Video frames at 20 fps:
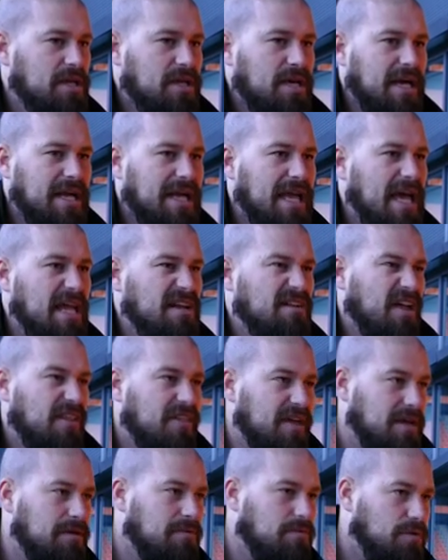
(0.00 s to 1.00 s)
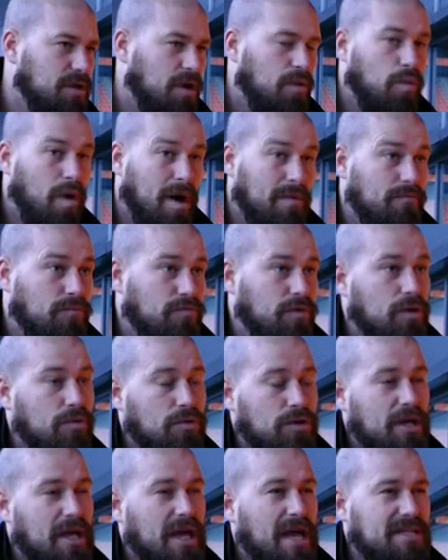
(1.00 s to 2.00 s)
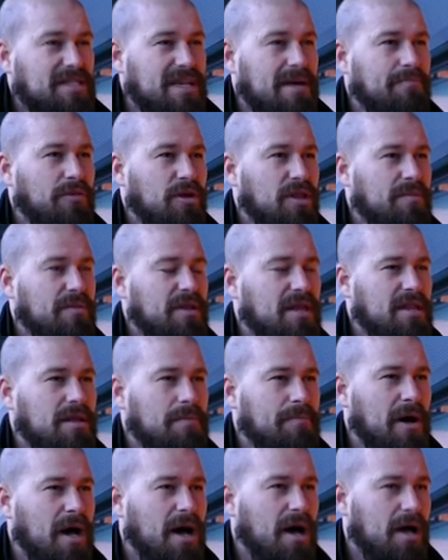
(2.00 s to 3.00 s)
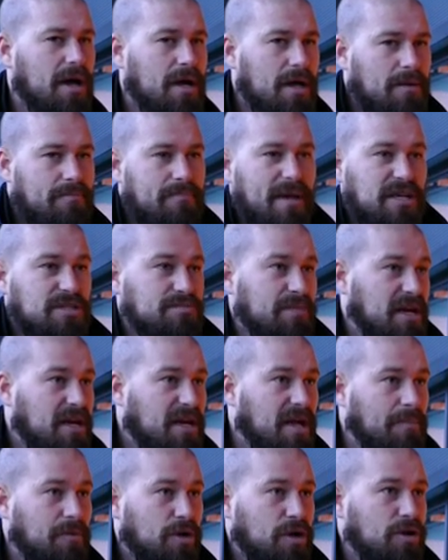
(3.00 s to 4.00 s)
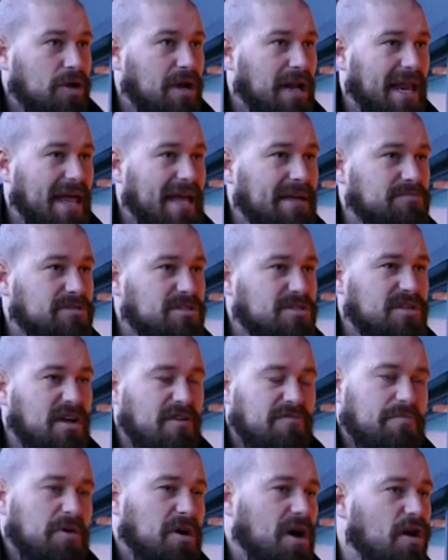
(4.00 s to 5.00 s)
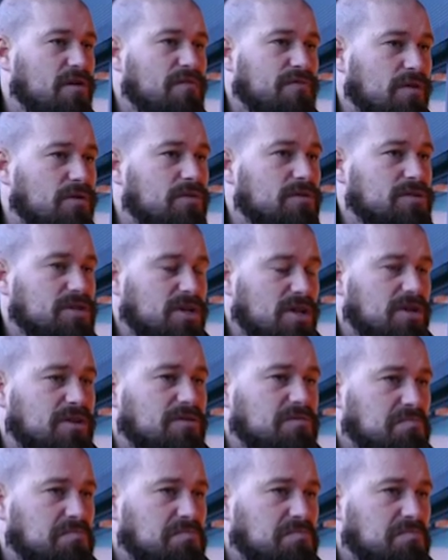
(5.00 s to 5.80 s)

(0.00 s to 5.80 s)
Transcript: again, I think one real good attempt by them and hit the bar. Meg's made a couple of good claims and stuff, but overall it was good.